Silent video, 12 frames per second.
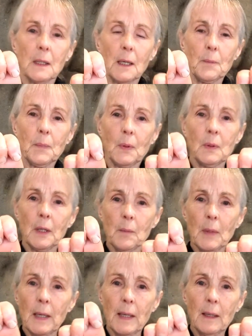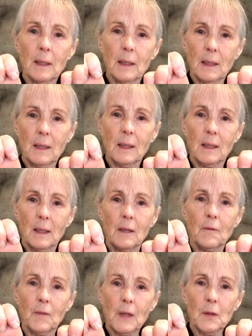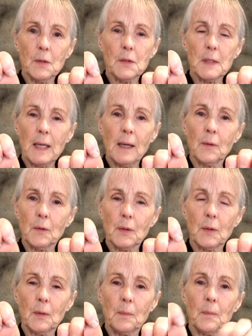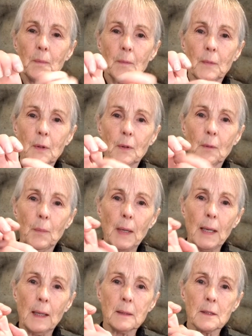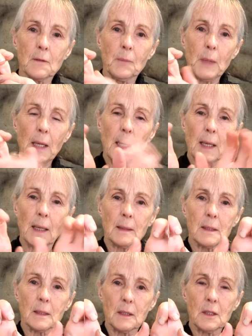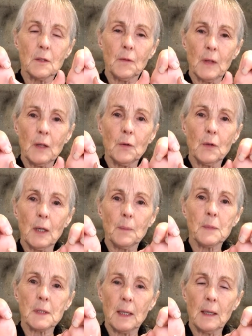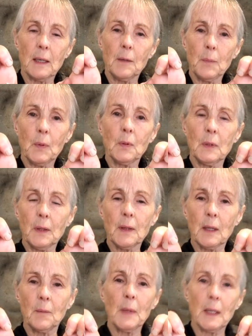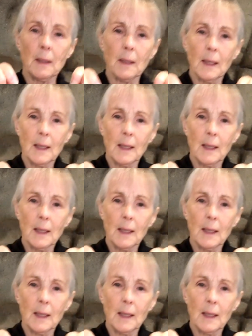I'm pulling my fingers down to the pads of my hands. This is the fingertips, and I pull the thumb in.